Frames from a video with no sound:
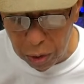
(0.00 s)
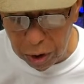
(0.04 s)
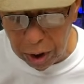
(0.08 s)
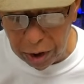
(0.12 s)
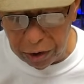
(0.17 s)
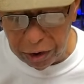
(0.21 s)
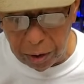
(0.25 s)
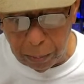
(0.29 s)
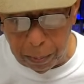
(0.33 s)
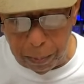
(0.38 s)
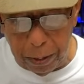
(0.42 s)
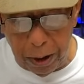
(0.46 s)
a
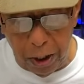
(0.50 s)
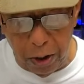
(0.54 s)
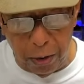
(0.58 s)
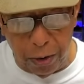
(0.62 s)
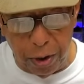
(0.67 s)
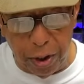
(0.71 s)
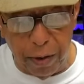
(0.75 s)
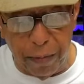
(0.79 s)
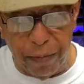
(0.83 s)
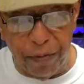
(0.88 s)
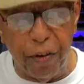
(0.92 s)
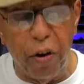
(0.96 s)

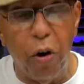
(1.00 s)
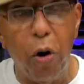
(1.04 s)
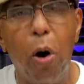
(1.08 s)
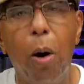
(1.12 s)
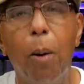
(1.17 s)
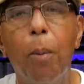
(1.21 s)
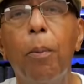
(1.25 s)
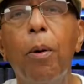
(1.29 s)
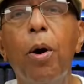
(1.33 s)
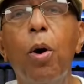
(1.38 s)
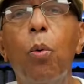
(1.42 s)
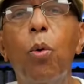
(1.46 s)
superior
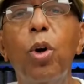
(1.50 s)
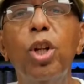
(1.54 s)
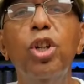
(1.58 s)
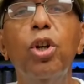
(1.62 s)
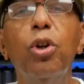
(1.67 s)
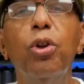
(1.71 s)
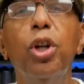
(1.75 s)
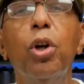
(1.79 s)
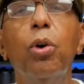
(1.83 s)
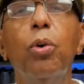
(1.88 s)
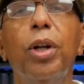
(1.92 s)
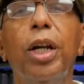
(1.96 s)
form when you
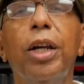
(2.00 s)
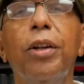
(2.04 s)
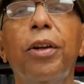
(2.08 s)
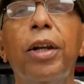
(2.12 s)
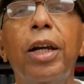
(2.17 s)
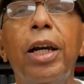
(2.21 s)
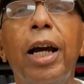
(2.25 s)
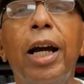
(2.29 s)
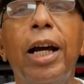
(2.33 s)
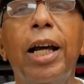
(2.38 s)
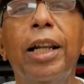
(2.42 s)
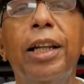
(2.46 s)
do this.
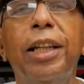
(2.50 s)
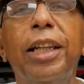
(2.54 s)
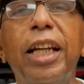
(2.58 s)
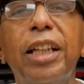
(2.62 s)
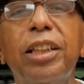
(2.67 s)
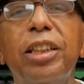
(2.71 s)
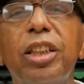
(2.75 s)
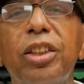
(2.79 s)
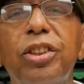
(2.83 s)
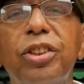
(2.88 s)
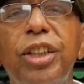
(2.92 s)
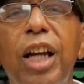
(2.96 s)

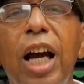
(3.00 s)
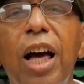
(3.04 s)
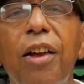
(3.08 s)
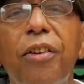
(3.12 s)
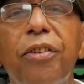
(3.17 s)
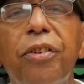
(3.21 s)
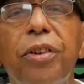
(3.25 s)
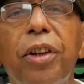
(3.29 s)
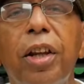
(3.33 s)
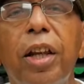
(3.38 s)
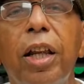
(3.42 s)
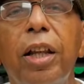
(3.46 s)
This is
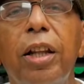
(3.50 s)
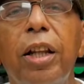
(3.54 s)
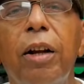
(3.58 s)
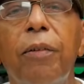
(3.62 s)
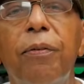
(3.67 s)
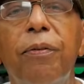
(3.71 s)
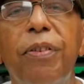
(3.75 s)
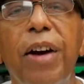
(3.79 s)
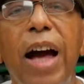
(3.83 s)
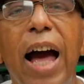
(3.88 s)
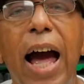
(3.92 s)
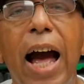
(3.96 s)
just the
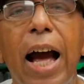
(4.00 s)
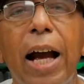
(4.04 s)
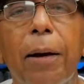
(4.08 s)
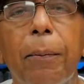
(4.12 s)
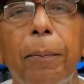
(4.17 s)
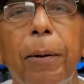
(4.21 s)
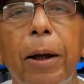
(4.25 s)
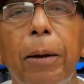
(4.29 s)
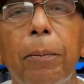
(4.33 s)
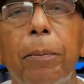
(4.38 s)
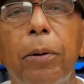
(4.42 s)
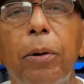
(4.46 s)
fact,
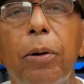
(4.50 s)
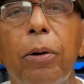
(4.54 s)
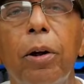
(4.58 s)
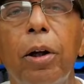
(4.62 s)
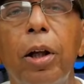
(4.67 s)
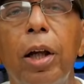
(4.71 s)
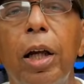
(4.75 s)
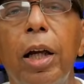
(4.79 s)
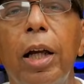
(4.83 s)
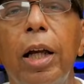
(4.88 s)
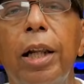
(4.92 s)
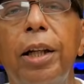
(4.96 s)
people,
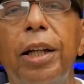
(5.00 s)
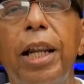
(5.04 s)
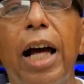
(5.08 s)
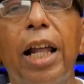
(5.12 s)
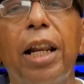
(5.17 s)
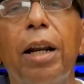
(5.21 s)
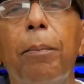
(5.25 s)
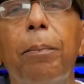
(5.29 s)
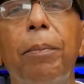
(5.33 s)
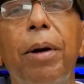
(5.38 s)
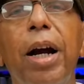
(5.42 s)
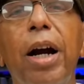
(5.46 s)
that
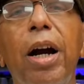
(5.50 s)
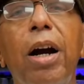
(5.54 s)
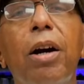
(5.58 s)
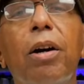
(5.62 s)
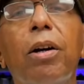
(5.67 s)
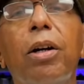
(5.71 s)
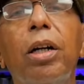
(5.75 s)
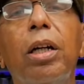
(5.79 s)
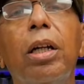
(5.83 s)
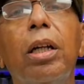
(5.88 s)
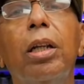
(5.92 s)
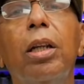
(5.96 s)

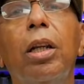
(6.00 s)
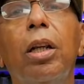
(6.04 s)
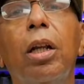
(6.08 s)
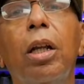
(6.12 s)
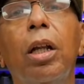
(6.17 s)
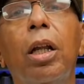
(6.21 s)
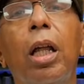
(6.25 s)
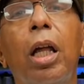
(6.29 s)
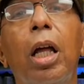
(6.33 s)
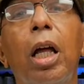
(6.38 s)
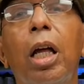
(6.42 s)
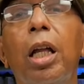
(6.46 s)
America
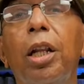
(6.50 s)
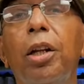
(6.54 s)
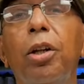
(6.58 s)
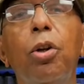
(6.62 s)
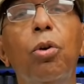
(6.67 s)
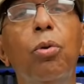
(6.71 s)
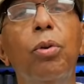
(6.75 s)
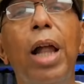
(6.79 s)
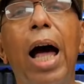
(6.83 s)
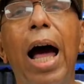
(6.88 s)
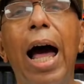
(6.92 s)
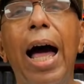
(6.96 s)

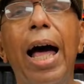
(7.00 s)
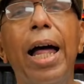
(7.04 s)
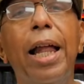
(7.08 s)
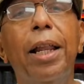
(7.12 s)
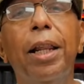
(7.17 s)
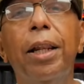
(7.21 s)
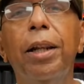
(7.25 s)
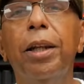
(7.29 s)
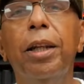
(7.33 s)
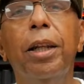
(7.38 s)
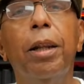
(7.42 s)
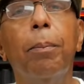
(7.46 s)

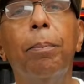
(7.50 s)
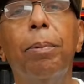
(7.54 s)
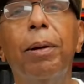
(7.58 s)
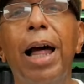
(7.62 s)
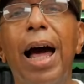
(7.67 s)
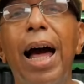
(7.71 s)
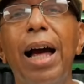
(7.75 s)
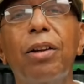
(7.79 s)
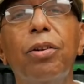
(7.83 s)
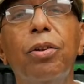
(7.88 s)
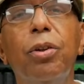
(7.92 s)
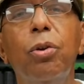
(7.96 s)
the
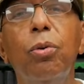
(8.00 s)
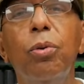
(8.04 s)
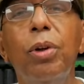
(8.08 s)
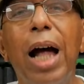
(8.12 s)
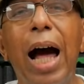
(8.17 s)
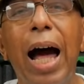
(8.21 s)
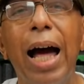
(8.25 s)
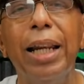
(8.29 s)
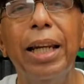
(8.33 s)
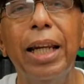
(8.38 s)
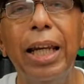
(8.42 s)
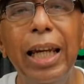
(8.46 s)
blacks do
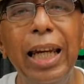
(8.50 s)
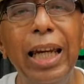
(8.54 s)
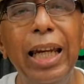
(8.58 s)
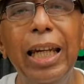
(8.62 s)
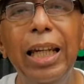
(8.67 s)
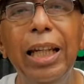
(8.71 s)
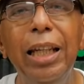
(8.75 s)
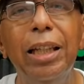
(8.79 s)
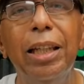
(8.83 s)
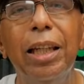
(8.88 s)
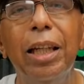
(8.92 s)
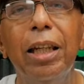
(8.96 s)
not
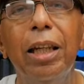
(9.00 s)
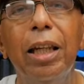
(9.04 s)
eat